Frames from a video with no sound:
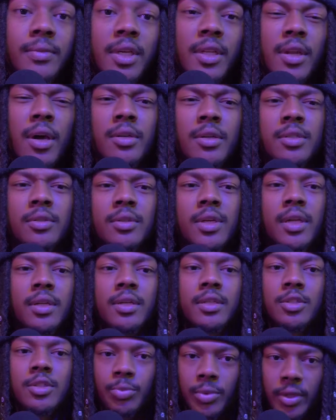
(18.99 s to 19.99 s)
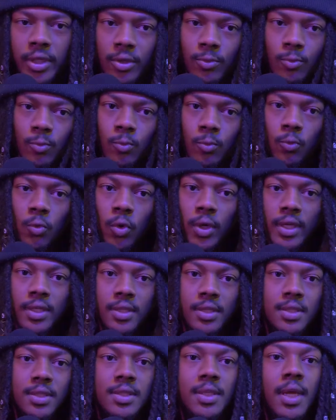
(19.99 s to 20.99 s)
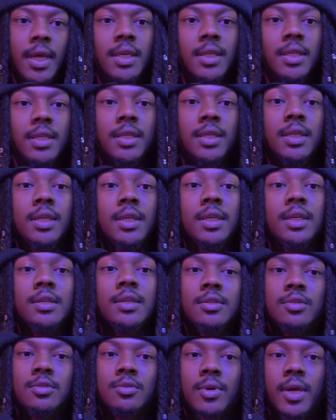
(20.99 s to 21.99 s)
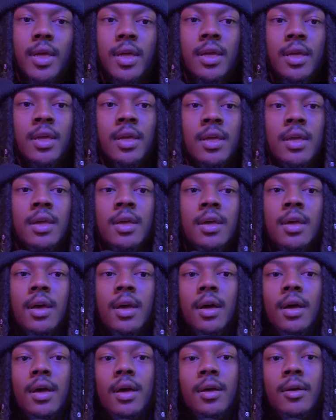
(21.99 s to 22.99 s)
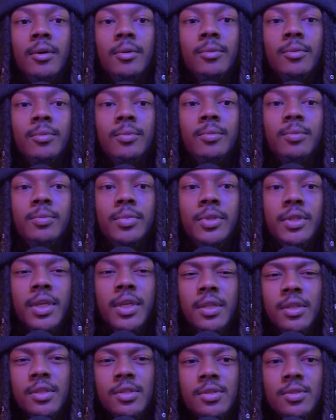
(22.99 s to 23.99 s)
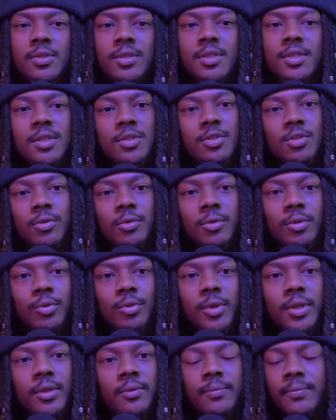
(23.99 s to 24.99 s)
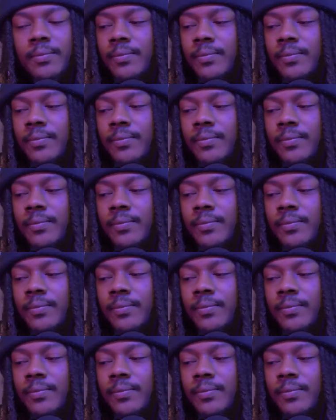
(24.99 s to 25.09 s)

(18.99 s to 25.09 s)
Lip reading: also kind of explain what PSYCHii is, right? But yeah, let's do this intro real quick.